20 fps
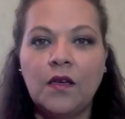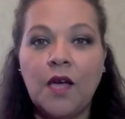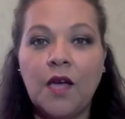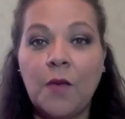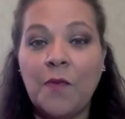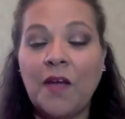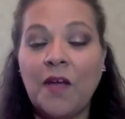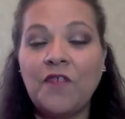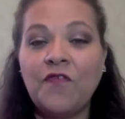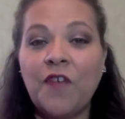
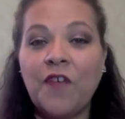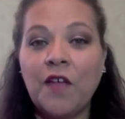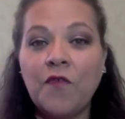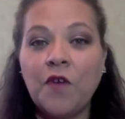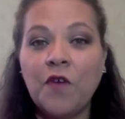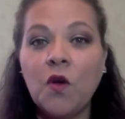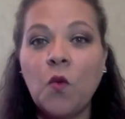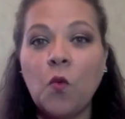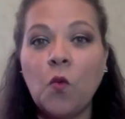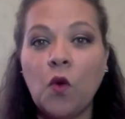My
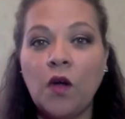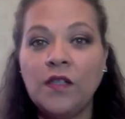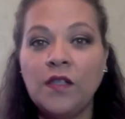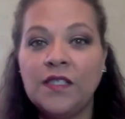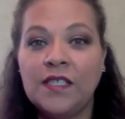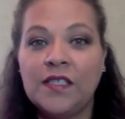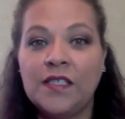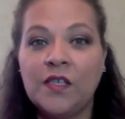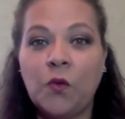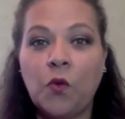favorite Walt
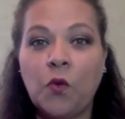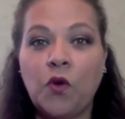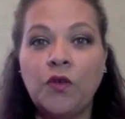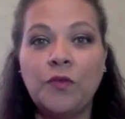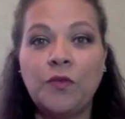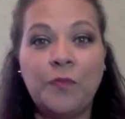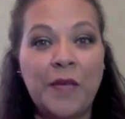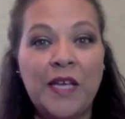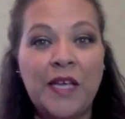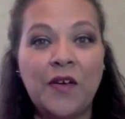Disney World
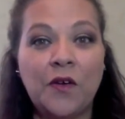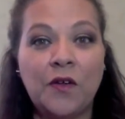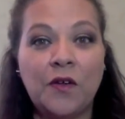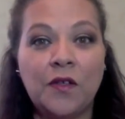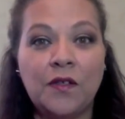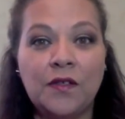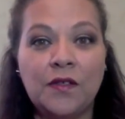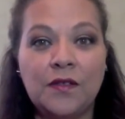meal.